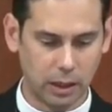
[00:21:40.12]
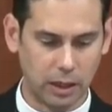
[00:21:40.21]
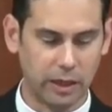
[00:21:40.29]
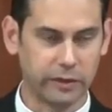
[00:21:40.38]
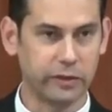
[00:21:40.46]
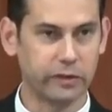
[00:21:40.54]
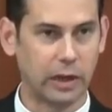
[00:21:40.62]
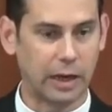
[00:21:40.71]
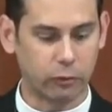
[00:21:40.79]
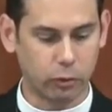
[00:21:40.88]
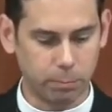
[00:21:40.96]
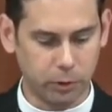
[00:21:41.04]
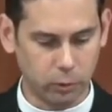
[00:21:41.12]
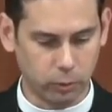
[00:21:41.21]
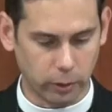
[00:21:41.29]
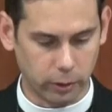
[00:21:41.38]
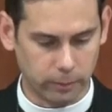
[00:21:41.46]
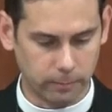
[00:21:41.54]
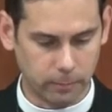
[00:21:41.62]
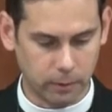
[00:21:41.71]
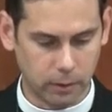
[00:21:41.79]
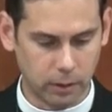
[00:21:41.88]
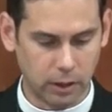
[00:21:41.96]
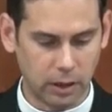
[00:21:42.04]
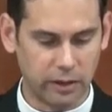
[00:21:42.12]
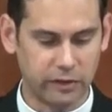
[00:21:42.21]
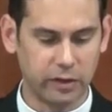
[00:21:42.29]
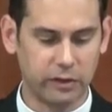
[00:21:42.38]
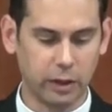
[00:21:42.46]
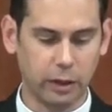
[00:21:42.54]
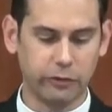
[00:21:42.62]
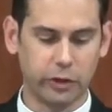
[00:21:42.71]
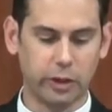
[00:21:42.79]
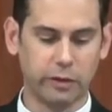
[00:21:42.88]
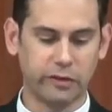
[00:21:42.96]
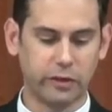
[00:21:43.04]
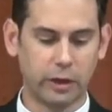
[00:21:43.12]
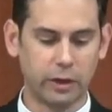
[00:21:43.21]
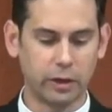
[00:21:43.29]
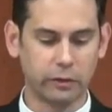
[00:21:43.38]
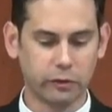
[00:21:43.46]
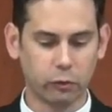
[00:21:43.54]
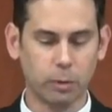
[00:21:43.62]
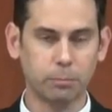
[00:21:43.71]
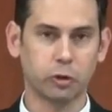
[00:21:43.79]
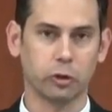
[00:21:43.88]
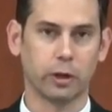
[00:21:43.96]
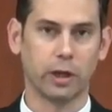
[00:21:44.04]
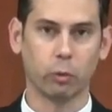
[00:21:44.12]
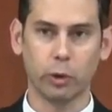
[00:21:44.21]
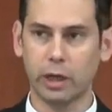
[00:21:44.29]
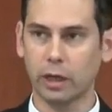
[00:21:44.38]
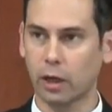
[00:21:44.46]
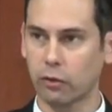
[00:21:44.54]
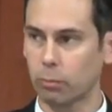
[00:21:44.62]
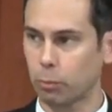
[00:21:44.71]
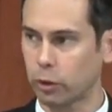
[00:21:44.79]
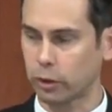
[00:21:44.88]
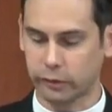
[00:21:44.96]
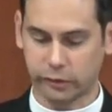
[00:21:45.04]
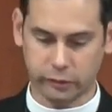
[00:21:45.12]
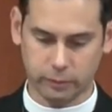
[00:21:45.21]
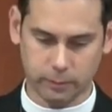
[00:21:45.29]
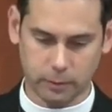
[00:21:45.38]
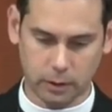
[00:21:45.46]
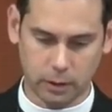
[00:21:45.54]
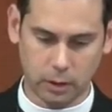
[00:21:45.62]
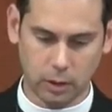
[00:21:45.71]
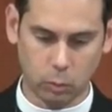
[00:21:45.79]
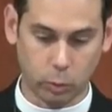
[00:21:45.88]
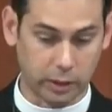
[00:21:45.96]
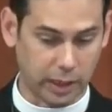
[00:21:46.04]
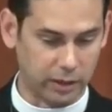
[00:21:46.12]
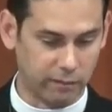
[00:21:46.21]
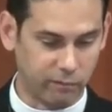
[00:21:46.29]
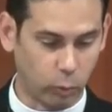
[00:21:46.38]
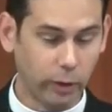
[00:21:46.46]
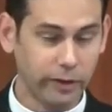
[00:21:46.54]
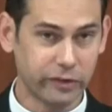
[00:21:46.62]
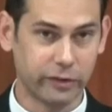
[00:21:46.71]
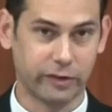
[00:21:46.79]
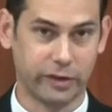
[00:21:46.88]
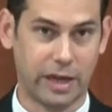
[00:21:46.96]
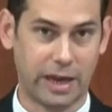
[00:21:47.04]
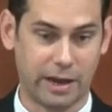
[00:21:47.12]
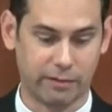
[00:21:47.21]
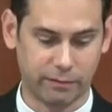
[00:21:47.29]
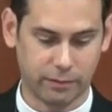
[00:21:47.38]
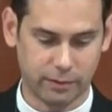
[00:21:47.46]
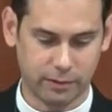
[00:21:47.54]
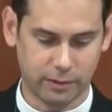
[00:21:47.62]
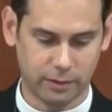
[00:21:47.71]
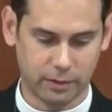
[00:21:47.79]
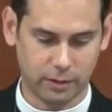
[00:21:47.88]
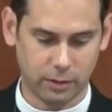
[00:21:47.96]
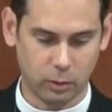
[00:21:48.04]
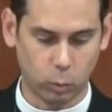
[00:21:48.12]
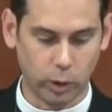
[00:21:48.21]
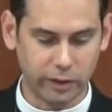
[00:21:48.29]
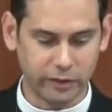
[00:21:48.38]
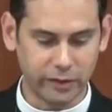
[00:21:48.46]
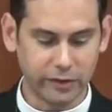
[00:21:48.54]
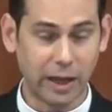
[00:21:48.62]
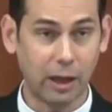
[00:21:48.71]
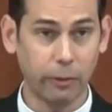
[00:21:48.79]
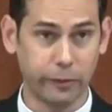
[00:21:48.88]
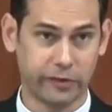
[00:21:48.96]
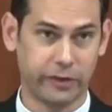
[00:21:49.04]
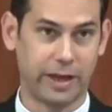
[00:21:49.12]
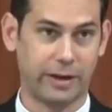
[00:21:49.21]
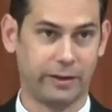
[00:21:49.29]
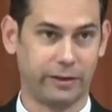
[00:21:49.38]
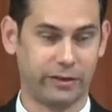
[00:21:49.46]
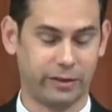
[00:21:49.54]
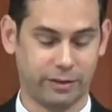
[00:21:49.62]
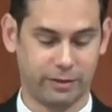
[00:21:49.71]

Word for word: Is his doctrine pure? Is he diligent in studying scripture and reading other books? What kind of voice does he have? What is his health status?